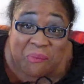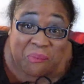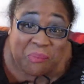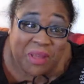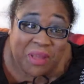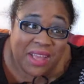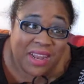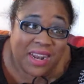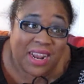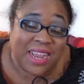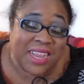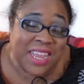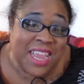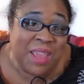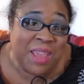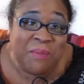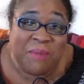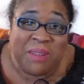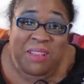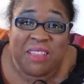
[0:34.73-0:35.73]
But I
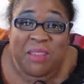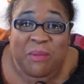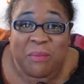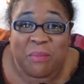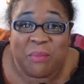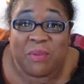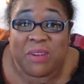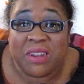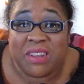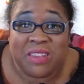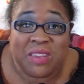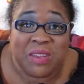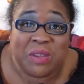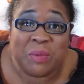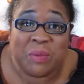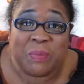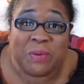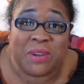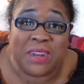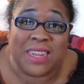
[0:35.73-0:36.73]
came into
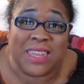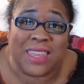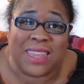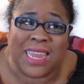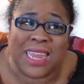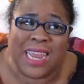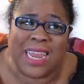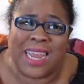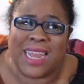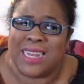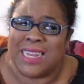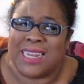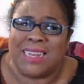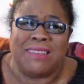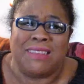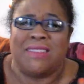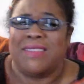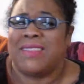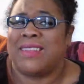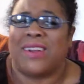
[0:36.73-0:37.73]
BookTube pretty late. I
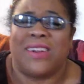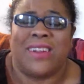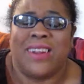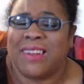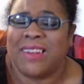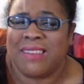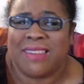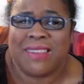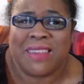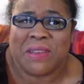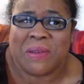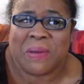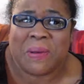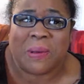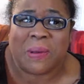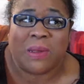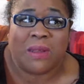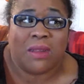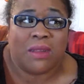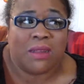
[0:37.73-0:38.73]
didn't start
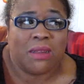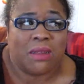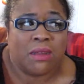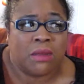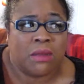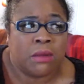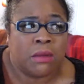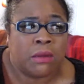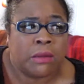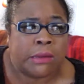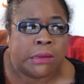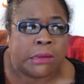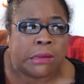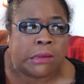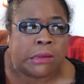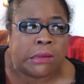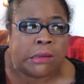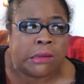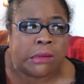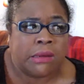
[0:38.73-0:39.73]
until
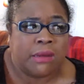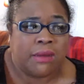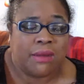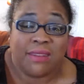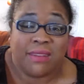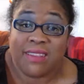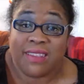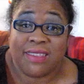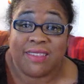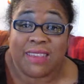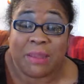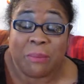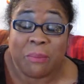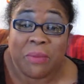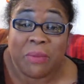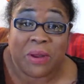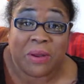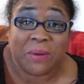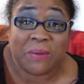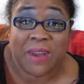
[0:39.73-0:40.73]

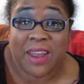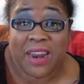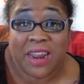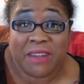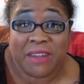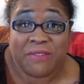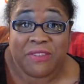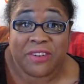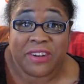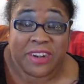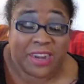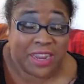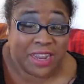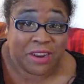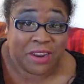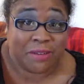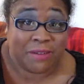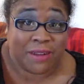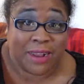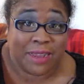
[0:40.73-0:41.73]
December, right after
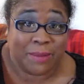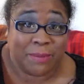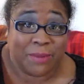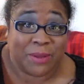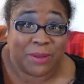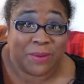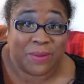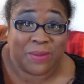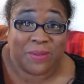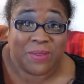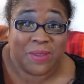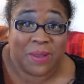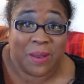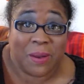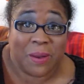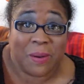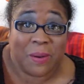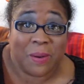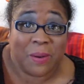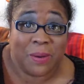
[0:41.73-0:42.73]
NaNoWriMo,
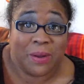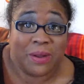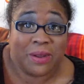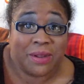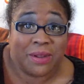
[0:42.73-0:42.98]
so